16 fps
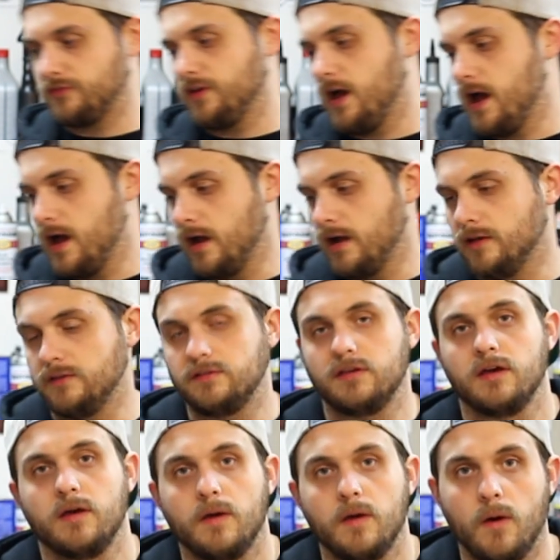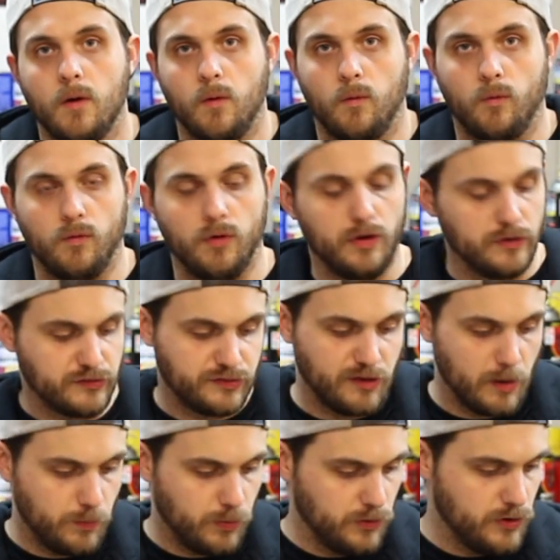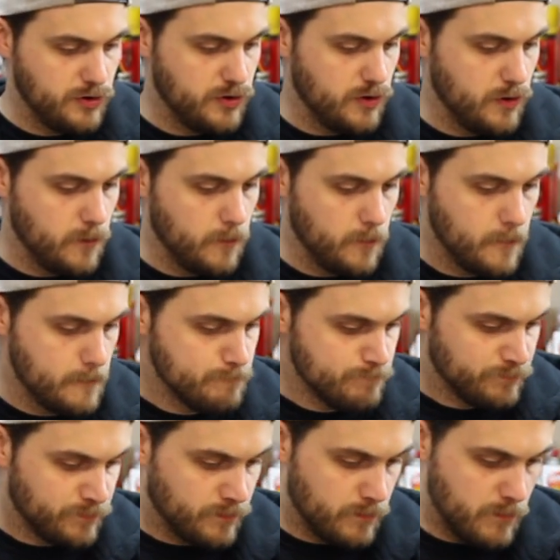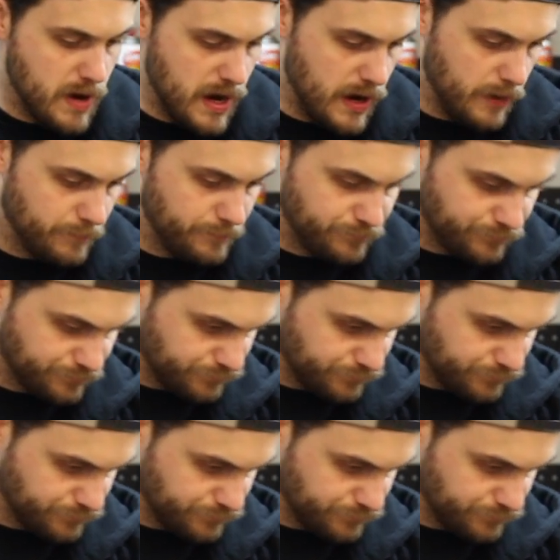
sides. Real simple to do. Man,